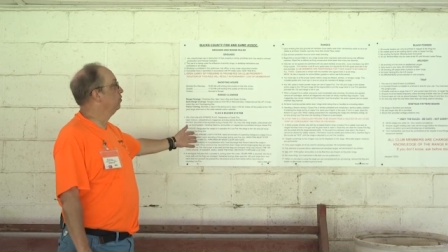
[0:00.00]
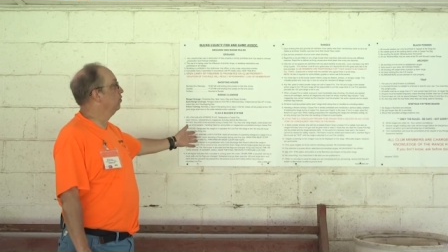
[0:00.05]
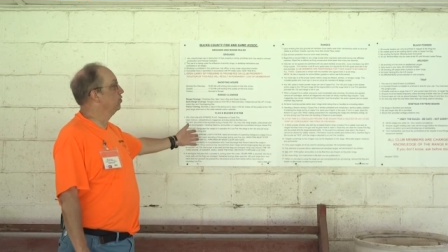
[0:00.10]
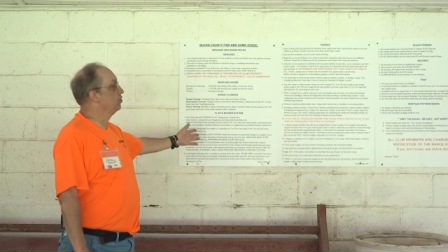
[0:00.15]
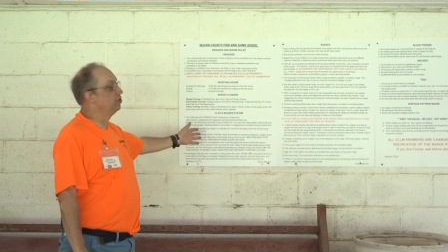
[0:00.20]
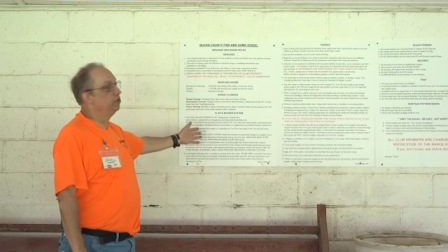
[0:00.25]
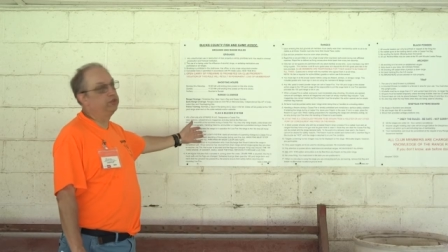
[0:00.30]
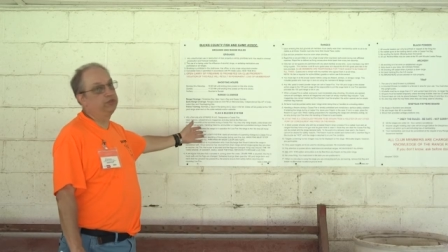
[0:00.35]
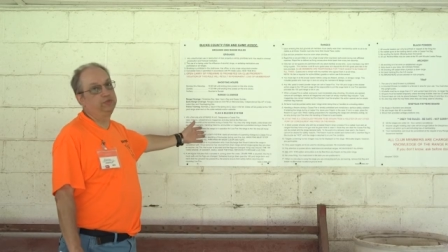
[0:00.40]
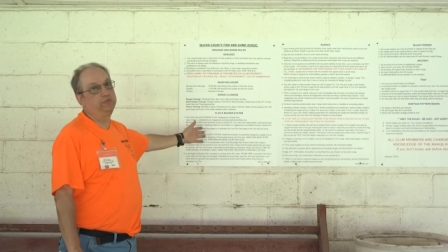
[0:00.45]

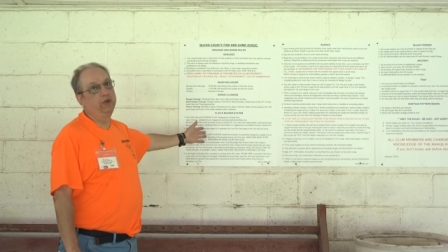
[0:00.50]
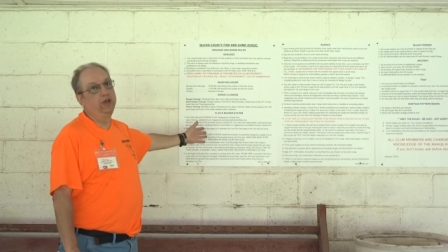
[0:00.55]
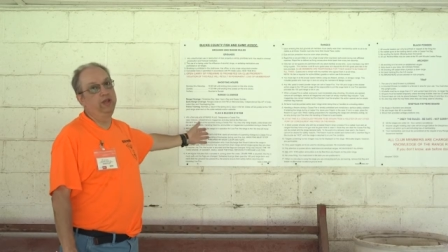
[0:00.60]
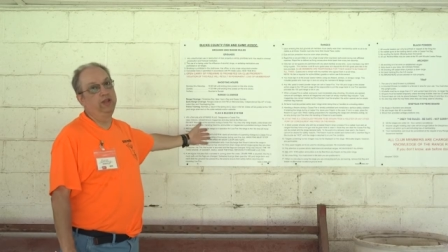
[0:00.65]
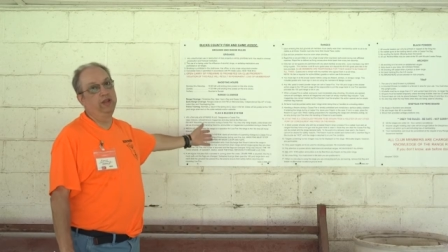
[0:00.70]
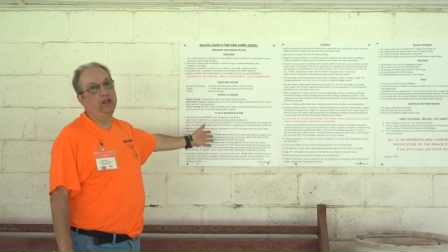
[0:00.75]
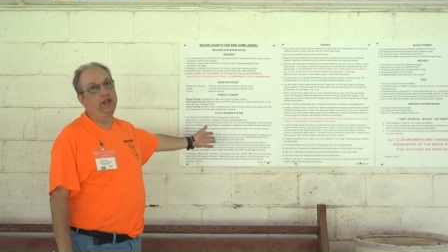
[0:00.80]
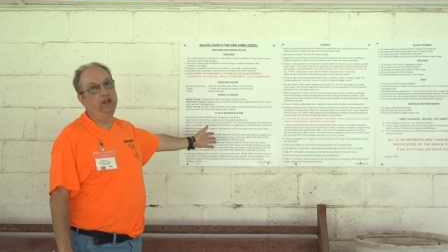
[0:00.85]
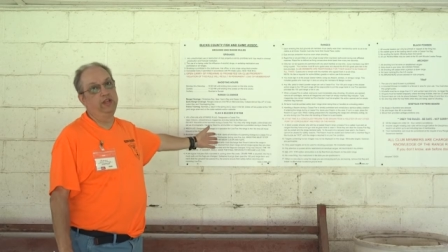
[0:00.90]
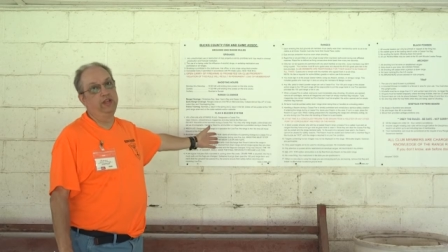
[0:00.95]
rules are
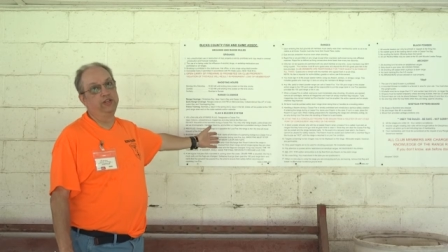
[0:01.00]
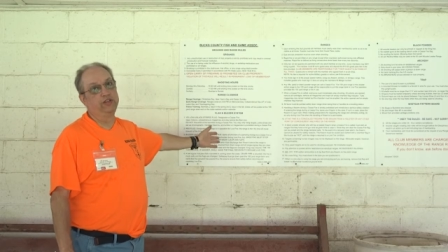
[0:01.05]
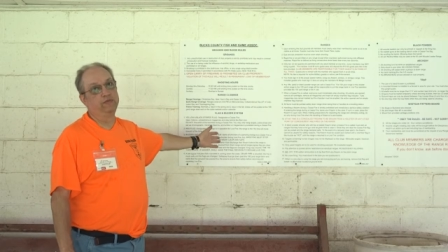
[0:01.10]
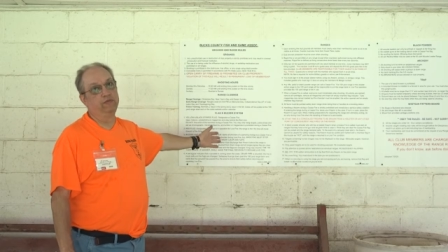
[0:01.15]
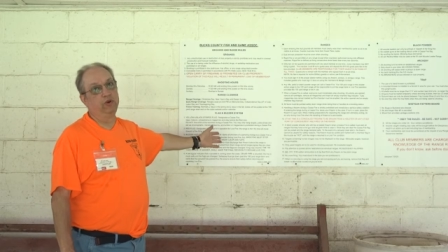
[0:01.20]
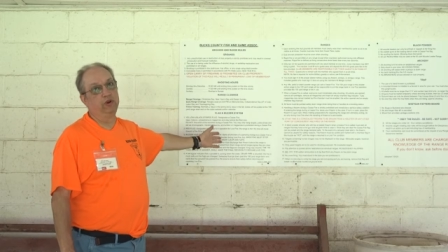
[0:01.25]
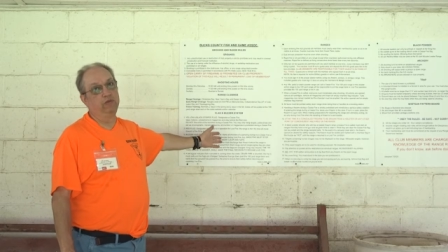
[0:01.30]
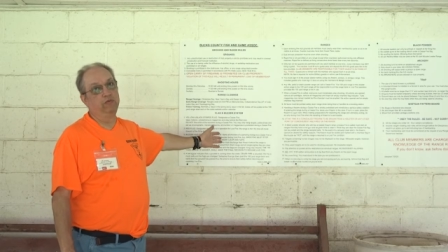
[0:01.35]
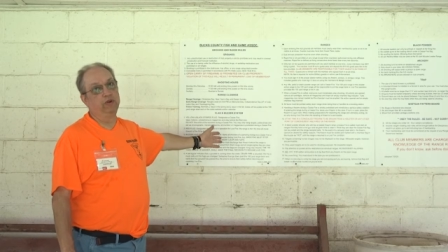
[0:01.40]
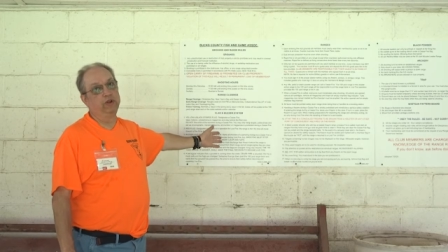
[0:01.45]
displayed at each of
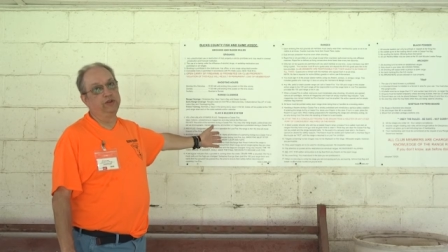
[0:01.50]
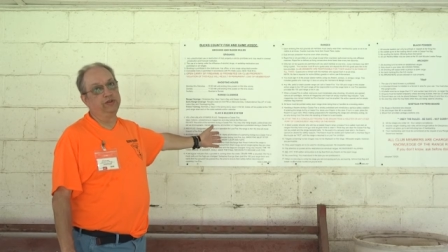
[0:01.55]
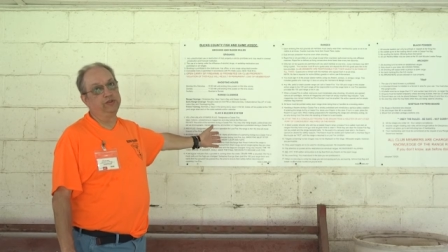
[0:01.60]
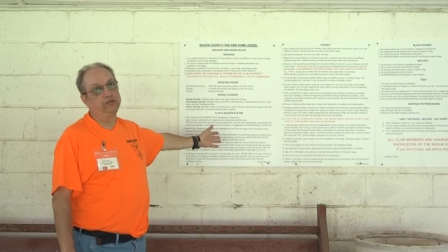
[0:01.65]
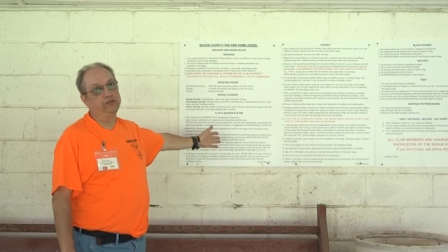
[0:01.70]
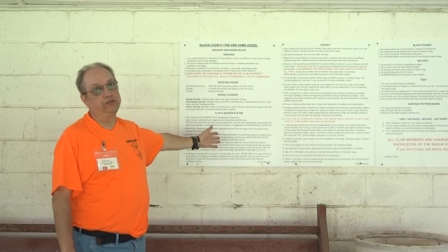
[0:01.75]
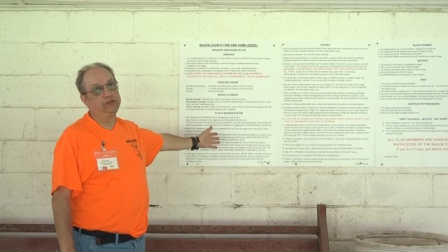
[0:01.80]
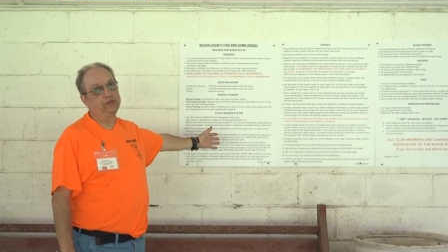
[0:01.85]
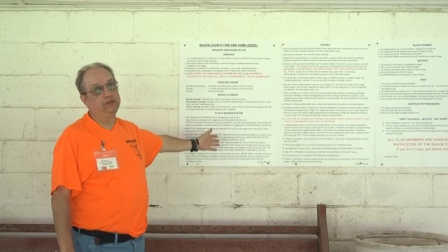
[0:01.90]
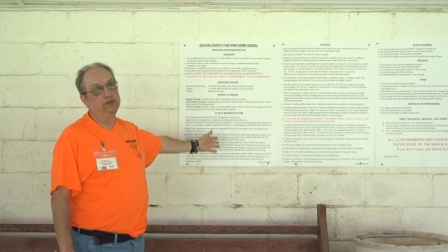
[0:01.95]
our
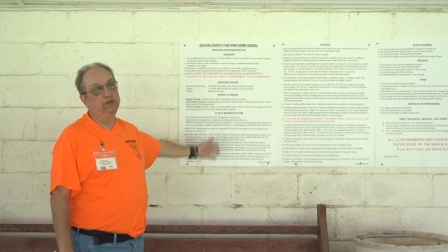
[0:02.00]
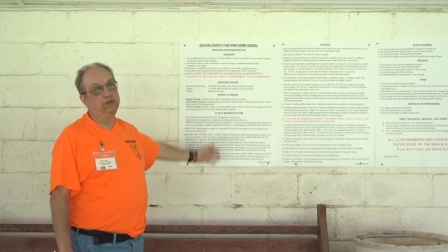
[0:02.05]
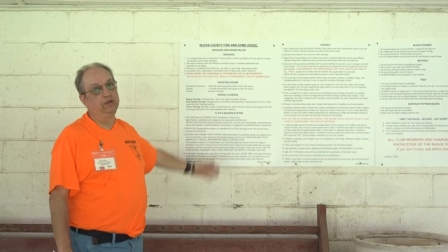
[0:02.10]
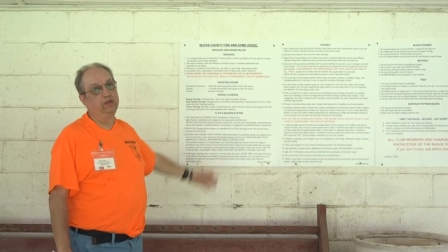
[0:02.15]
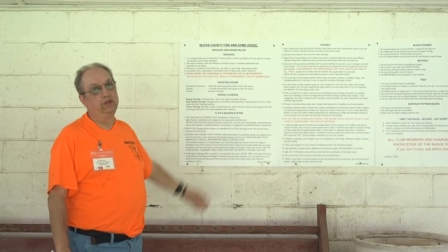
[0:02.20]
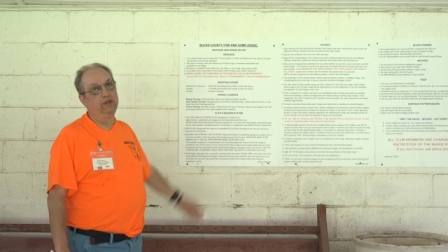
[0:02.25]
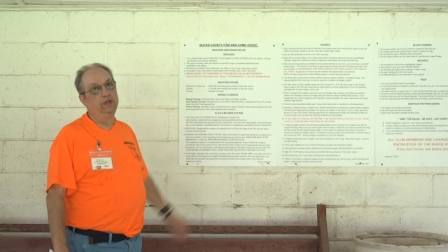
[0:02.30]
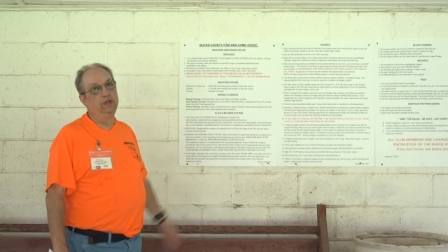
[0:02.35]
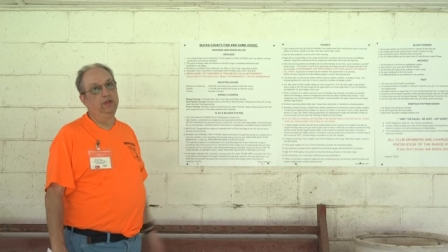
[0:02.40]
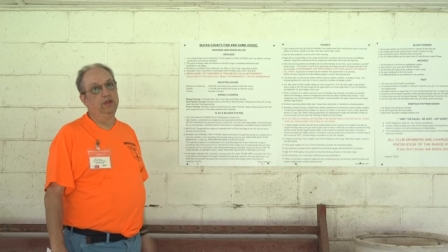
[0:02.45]
ranges.
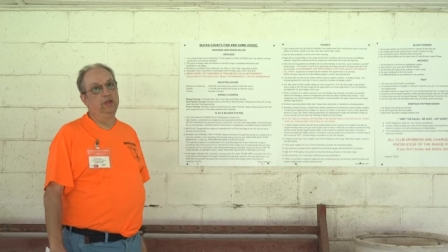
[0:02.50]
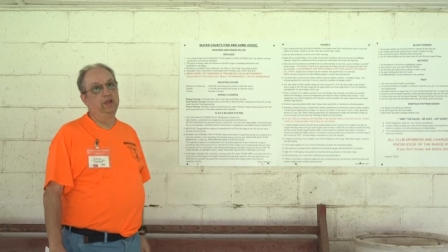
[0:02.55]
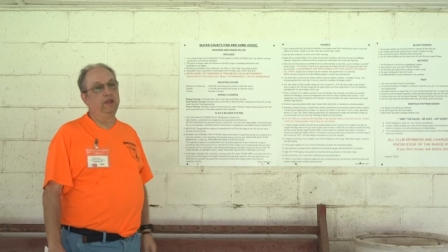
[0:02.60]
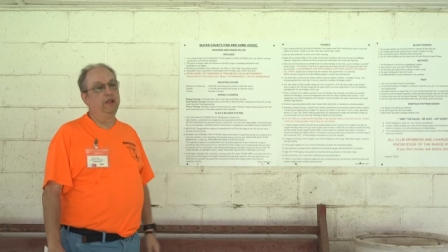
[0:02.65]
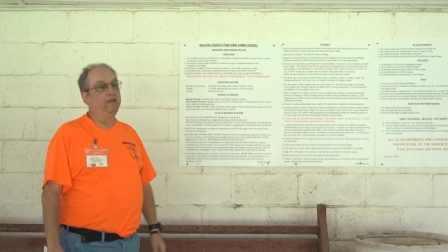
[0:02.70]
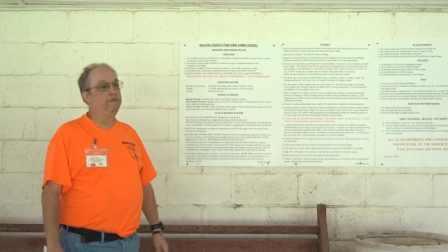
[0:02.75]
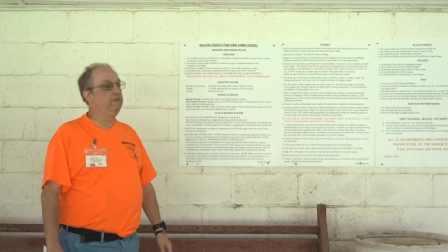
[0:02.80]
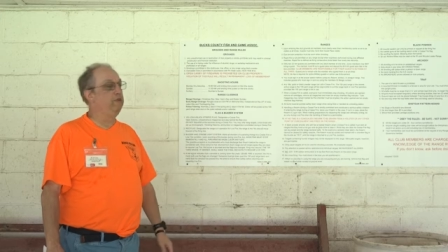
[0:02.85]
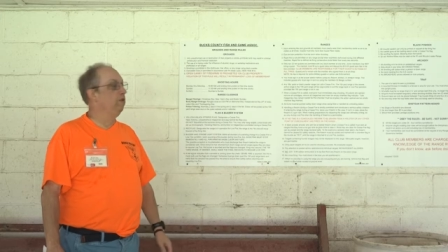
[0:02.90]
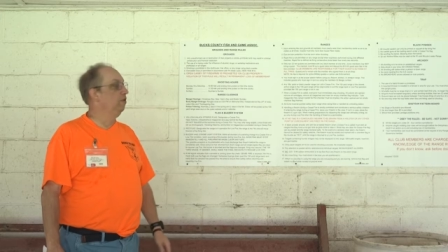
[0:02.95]

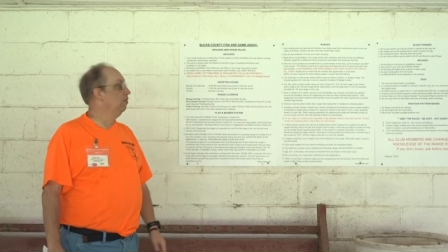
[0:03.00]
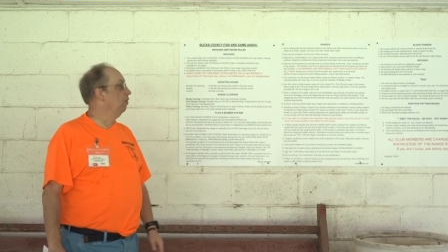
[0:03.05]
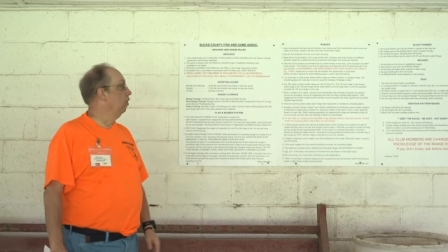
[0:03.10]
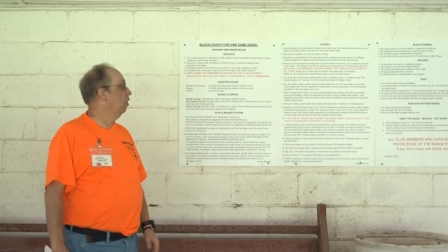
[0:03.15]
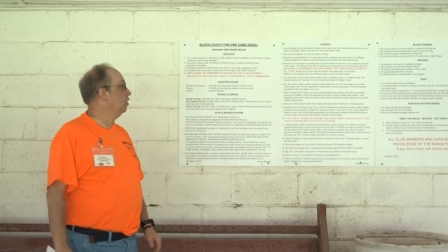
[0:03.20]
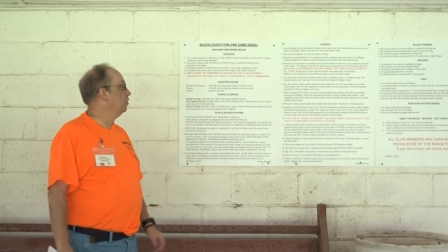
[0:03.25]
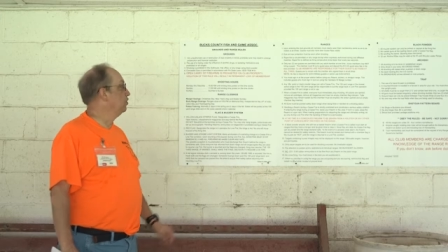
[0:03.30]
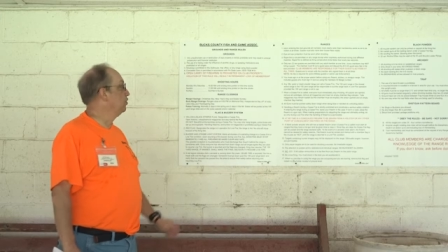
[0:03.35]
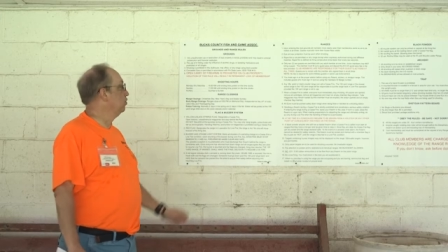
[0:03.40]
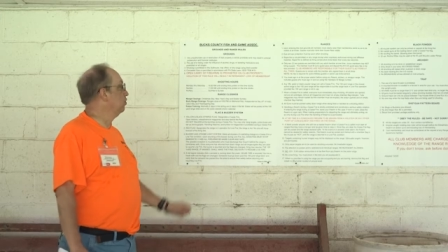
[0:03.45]
If you
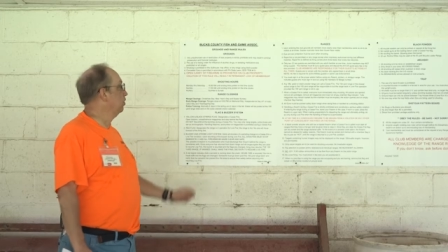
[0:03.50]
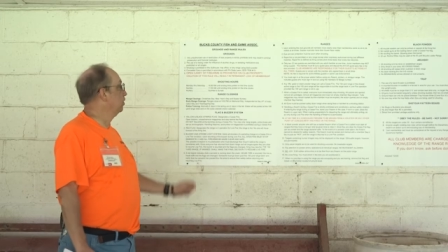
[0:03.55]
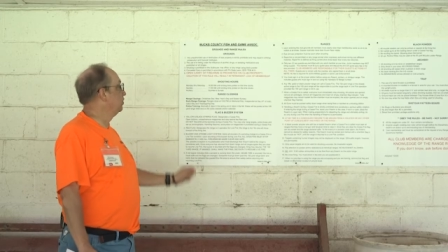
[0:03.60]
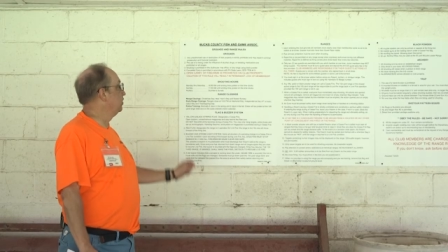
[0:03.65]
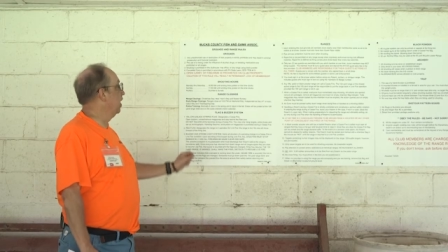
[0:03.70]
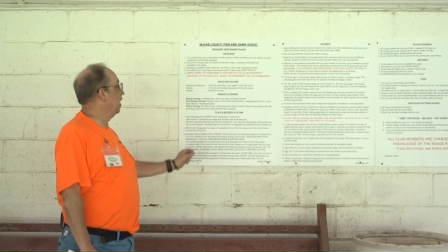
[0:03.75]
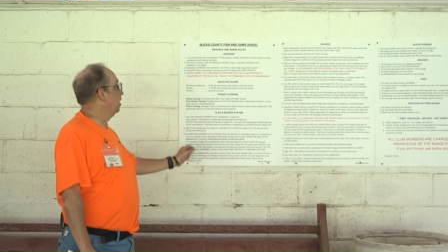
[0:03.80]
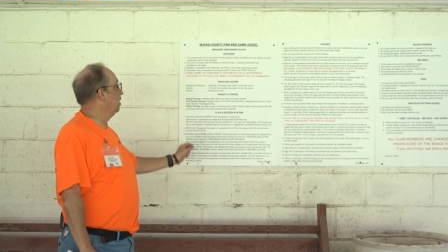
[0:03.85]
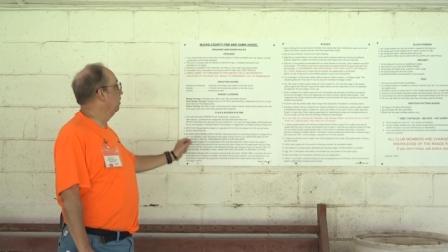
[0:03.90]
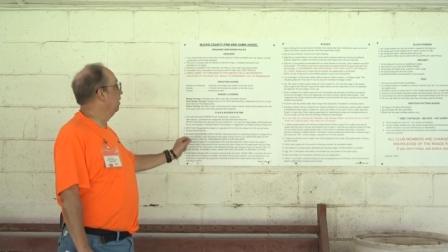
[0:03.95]
aren't sure
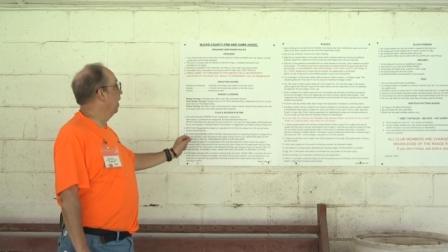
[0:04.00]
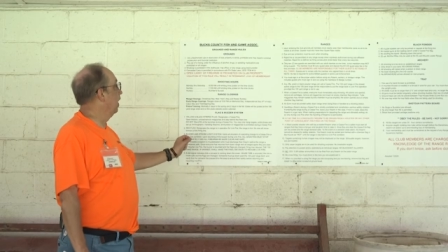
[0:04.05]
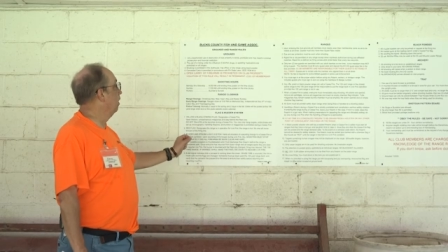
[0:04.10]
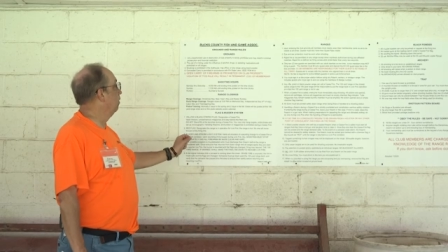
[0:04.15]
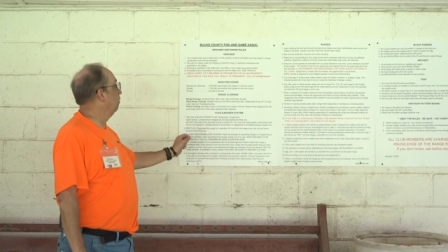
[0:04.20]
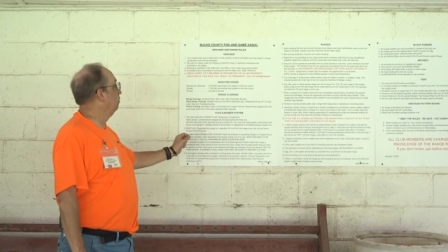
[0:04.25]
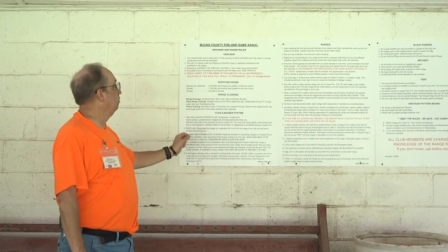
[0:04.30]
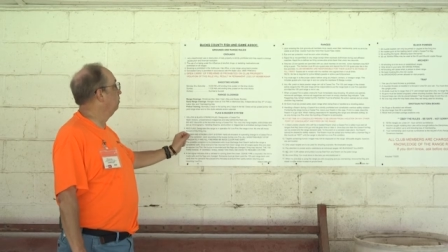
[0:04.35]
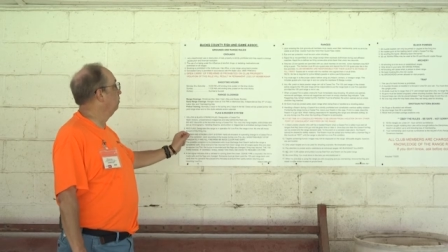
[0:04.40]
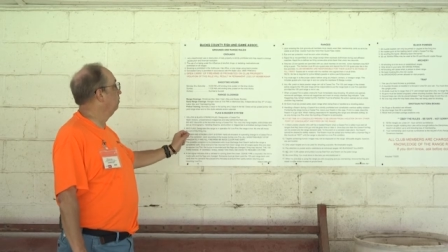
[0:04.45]
exactly how